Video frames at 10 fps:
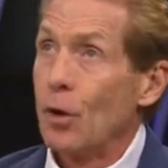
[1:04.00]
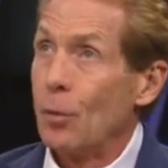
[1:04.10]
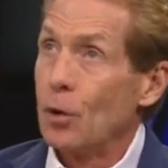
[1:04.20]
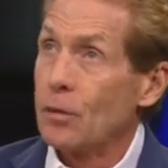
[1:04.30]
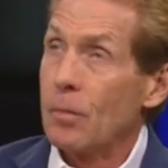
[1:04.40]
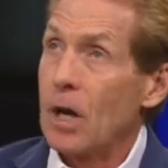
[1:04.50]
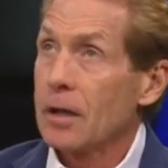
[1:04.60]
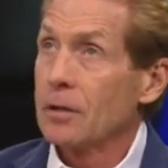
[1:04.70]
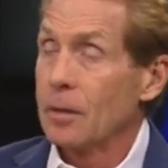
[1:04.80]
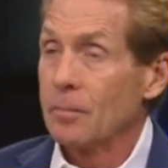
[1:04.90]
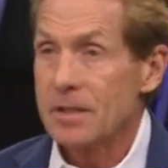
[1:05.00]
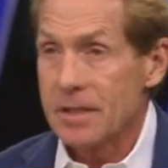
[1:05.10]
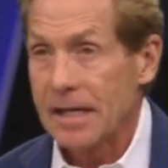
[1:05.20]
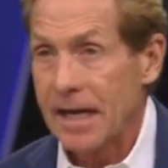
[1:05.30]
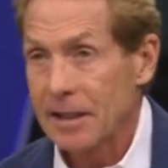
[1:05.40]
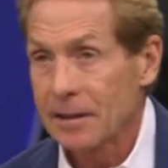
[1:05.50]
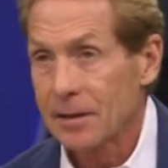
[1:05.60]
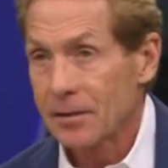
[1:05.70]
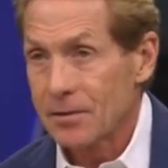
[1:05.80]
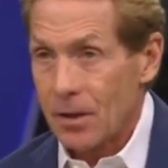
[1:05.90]
Romo debacle up in
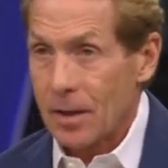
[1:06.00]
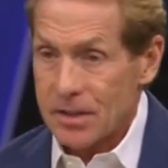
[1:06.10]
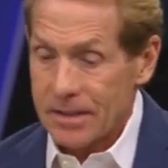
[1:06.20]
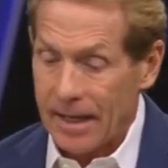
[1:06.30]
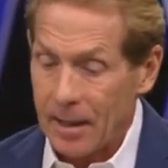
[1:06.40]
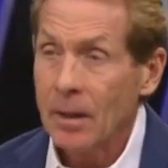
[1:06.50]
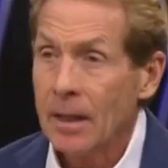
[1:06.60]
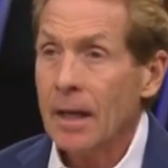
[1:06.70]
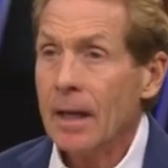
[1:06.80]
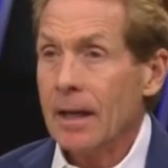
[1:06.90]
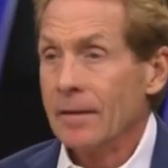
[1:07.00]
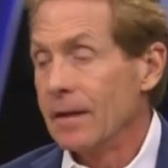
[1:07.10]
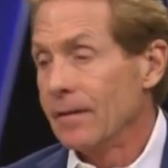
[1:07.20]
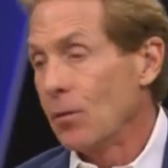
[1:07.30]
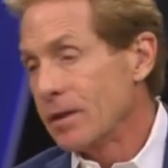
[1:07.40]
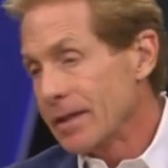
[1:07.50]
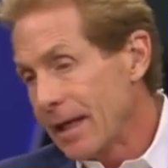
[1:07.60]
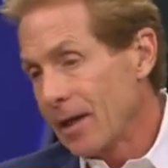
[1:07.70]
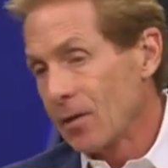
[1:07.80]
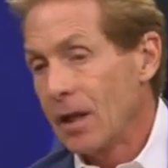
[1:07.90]
Seattle, the drop snap? And then they went to
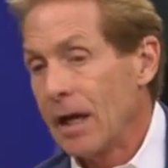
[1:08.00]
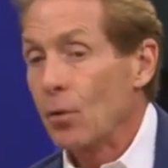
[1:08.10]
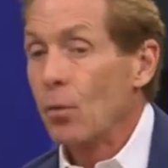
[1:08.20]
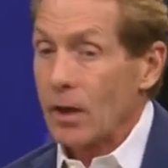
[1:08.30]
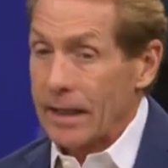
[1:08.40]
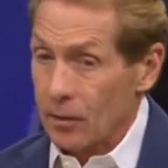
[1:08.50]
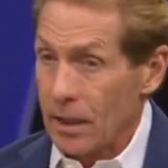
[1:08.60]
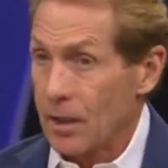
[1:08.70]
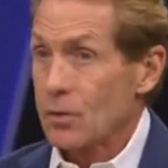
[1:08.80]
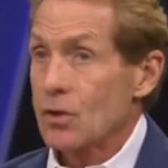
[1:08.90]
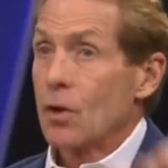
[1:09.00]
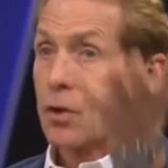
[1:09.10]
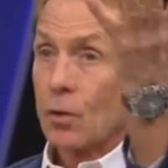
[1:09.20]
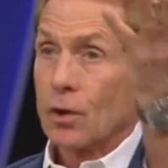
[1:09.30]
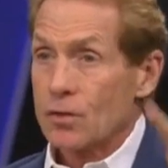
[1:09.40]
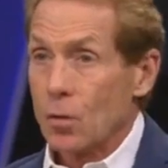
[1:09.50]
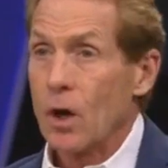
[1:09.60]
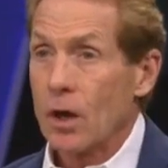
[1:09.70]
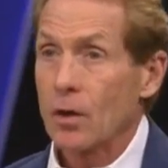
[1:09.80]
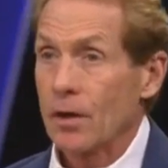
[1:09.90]
Carolina while Carolina was on a roll. It was a
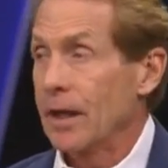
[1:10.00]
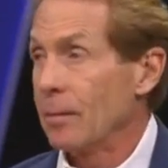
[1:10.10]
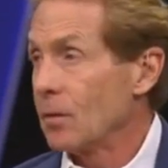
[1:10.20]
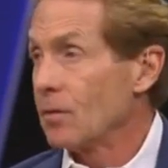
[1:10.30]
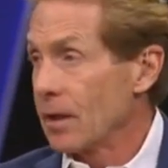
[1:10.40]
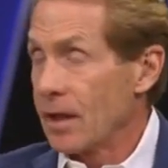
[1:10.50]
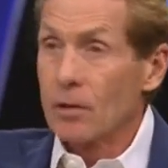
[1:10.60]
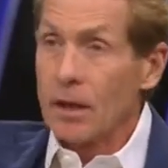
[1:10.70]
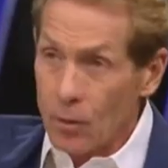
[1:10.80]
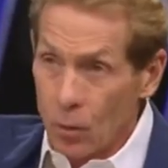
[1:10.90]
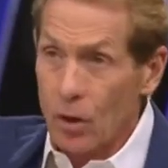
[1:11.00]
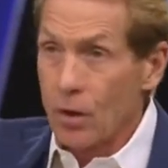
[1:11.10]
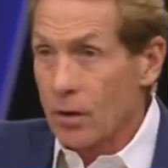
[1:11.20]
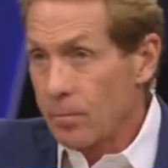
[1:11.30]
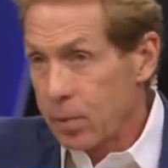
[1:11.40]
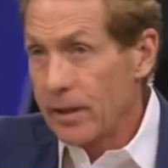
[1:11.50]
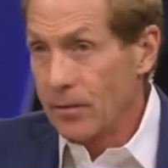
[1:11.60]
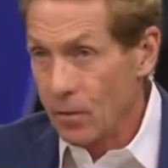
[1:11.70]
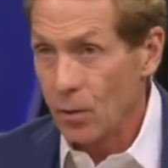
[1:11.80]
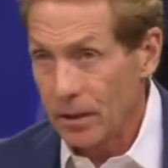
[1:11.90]
wild card game. Right. Carolina went on to play
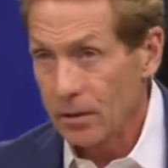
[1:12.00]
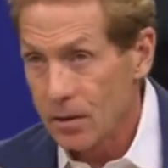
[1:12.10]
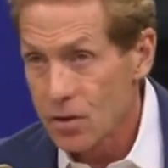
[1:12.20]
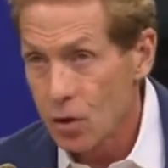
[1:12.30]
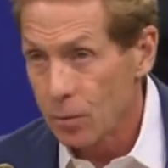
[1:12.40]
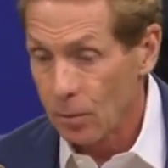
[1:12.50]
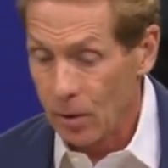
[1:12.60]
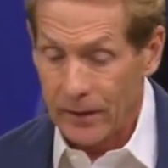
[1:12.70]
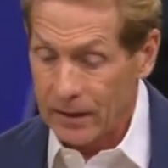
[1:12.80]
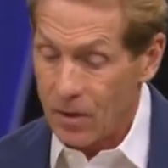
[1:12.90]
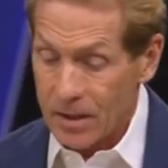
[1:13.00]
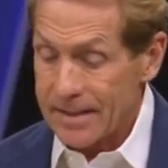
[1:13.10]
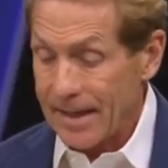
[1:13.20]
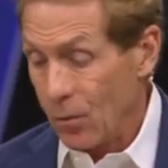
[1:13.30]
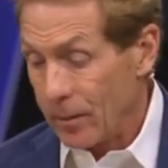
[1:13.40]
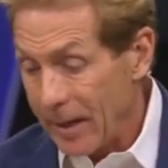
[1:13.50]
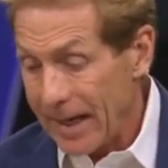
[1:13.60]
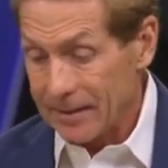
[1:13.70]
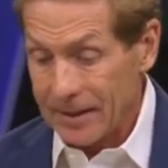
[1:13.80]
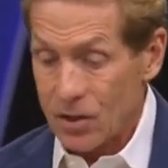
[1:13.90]
New England in the Super Bowl, and they lost that one
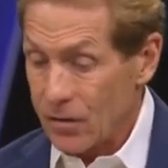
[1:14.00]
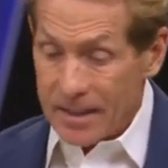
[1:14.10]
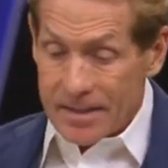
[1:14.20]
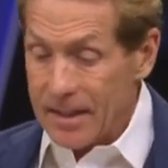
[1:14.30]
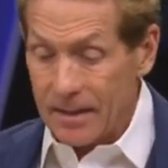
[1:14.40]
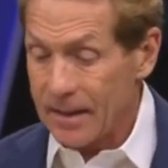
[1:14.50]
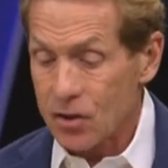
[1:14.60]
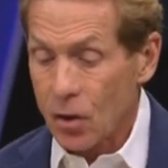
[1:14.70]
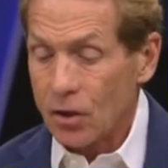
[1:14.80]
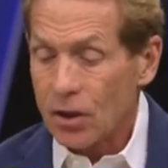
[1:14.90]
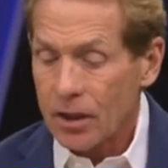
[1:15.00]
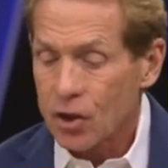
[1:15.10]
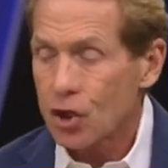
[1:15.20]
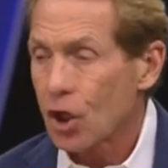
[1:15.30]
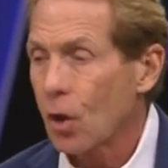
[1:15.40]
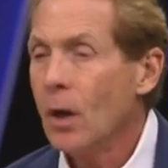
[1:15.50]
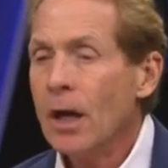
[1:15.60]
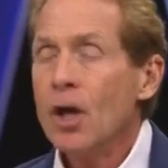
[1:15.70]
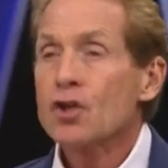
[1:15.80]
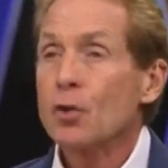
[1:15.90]
badly. So that's it. That's all you got to show.
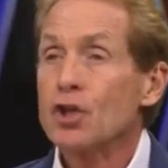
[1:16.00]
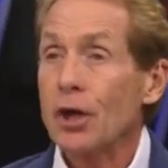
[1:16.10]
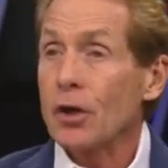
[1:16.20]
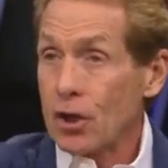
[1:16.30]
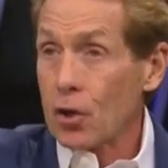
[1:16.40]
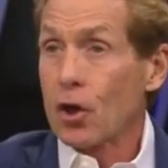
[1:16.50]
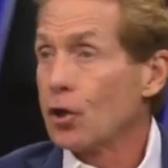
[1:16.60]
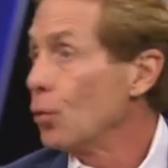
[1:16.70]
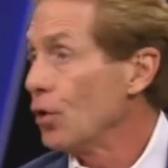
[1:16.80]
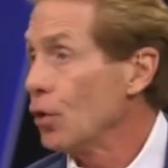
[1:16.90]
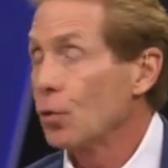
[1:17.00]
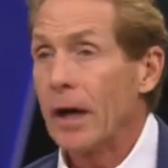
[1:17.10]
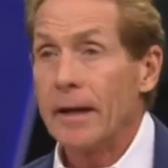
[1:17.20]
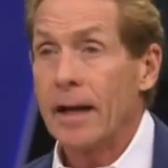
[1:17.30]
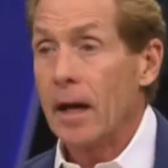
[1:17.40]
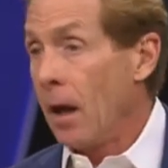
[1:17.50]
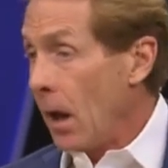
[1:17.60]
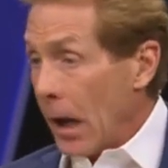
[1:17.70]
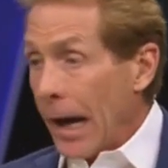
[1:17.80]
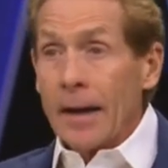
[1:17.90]
So Jerry could argue with you right now.
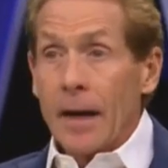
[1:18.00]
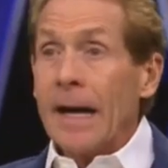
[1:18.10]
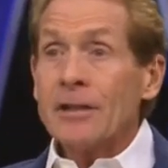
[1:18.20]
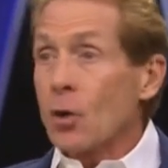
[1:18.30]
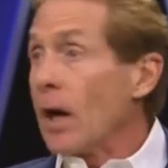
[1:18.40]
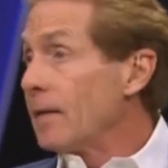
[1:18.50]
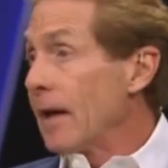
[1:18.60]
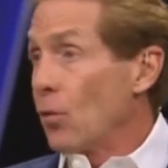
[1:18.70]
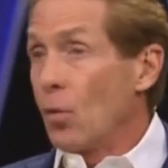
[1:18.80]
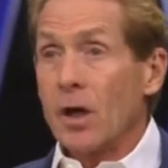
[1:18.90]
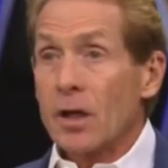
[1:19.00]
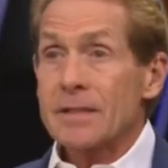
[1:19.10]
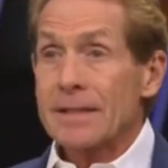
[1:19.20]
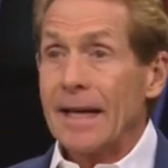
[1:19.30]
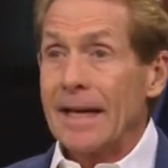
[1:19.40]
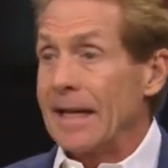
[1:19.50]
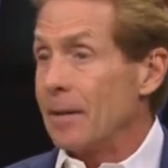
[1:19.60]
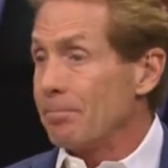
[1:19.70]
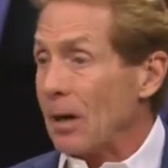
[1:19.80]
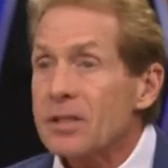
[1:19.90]
I tried that once, and
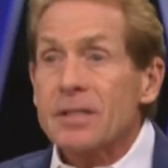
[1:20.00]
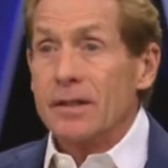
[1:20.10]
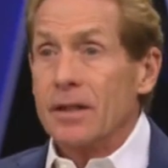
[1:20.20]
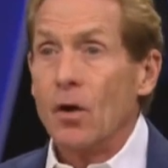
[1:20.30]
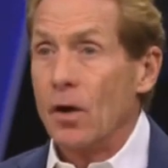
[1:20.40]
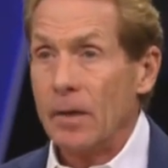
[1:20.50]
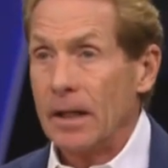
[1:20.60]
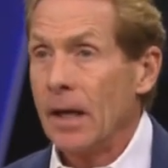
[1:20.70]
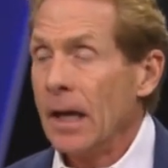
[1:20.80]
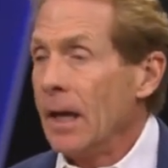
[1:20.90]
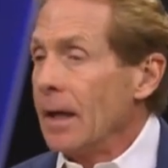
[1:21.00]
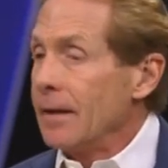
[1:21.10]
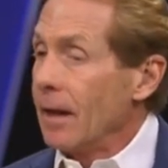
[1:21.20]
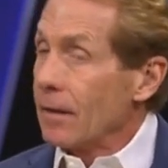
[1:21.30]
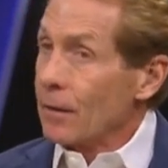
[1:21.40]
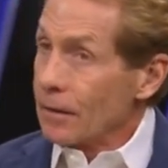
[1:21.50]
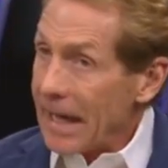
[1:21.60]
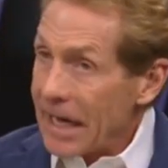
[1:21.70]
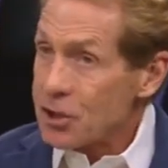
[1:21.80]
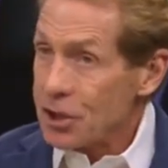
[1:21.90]
it busted on me. Now, the
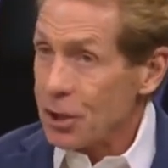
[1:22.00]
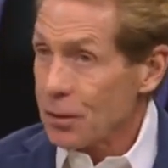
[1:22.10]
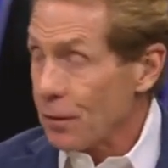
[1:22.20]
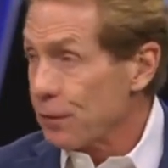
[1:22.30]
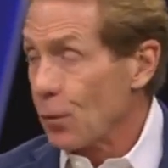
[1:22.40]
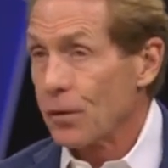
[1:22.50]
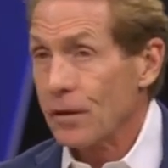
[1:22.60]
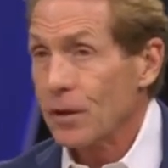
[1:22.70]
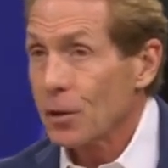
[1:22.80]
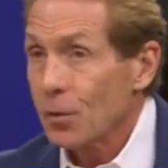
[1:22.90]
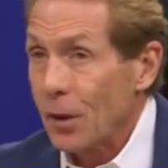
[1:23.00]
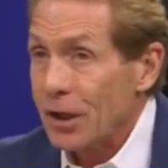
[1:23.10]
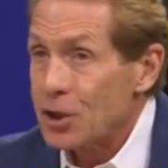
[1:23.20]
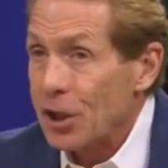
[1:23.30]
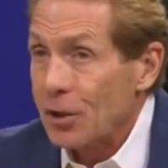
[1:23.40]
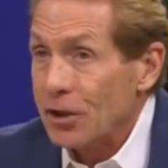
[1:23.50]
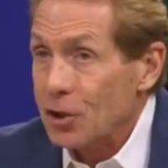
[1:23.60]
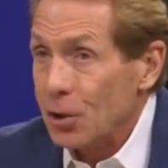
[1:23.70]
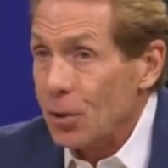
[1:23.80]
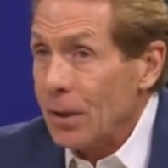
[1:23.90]
last year, the 4th year, what did Jerry
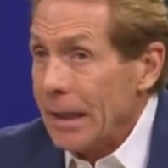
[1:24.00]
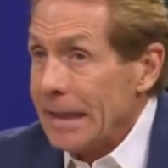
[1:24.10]
do?